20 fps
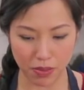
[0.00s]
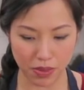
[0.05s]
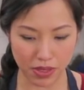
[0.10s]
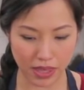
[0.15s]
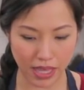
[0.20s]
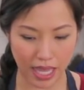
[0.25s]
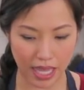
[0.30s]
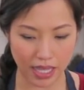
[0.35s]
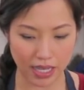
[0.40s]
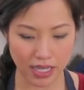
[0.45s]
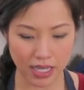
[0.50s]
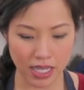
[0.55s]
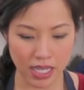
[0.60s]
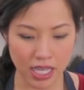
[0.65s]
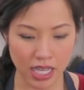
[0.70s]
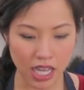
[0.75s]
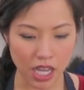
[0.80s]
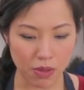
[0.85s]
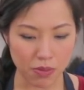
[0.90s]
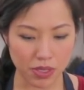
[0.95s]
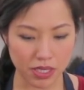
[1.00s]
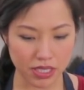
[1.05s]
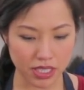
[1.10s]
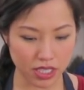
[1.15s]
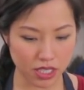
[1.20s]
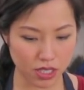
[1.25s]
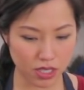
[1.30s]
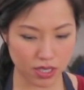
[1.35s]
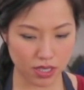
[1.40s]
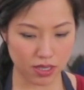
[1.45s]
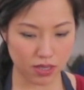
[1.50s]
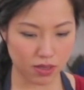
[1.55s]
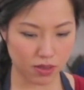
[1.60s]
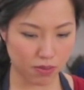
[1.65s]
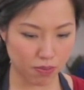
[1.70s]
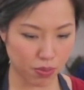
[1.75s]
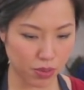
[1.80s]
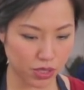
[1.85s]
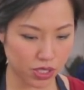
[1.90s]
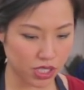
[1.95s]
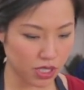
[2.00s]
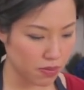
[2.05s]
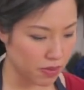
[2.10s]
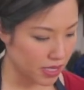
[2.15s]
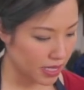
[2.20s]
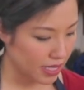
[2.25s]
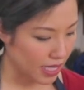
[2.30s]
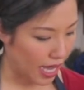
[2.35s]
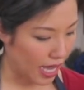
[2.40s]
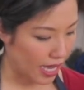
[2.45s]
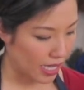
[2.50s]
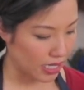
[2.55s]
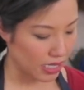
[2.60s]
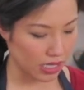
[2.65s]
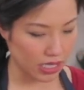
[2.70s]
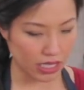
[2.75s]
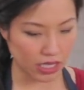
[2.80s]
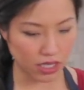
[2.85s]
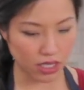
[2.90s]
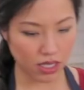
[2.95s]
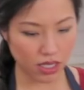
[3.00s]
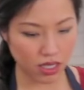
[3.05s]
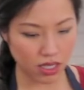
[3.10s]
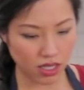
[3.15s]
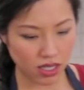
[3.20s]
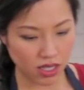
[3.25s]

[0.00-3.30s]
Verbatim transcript: with that. I'm gonna just push them aside a little.